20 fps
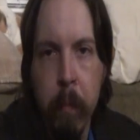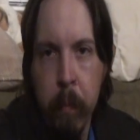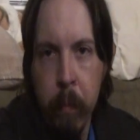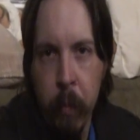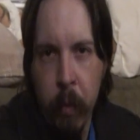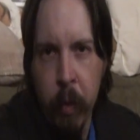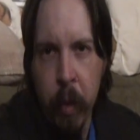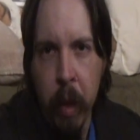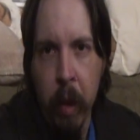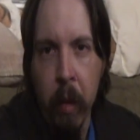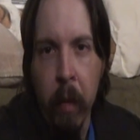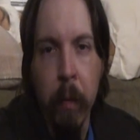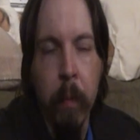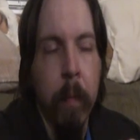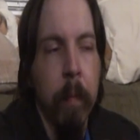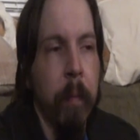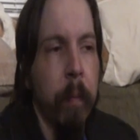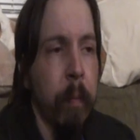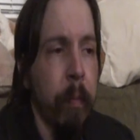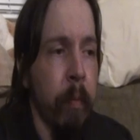Still,
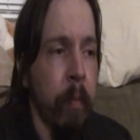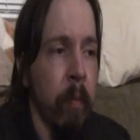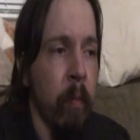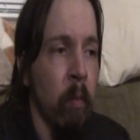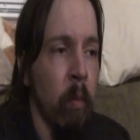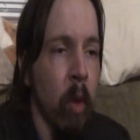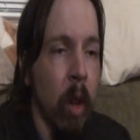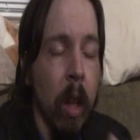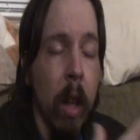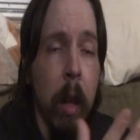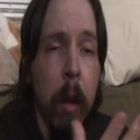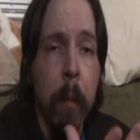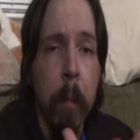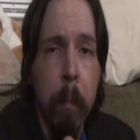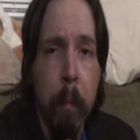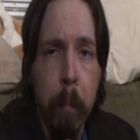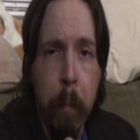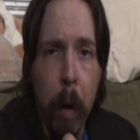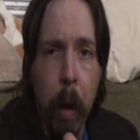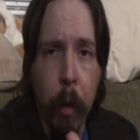
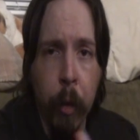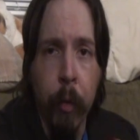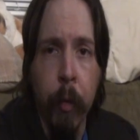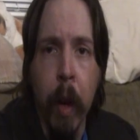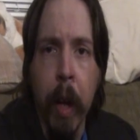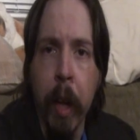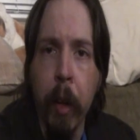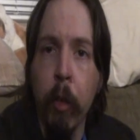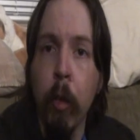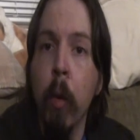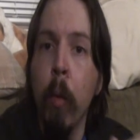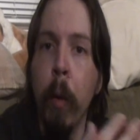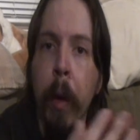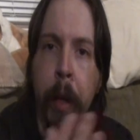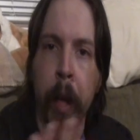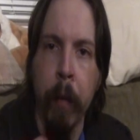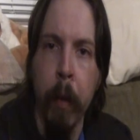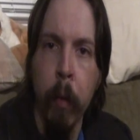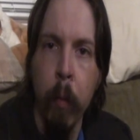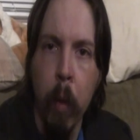boss fights. We
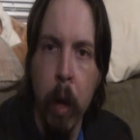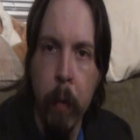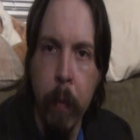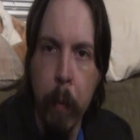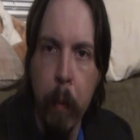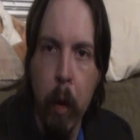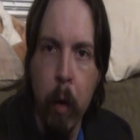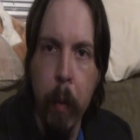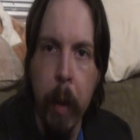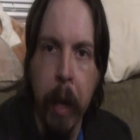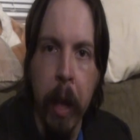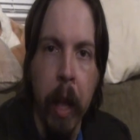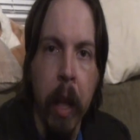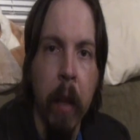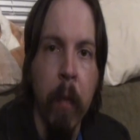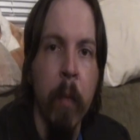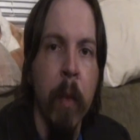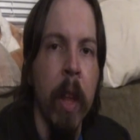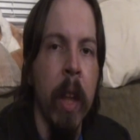covered one of them already.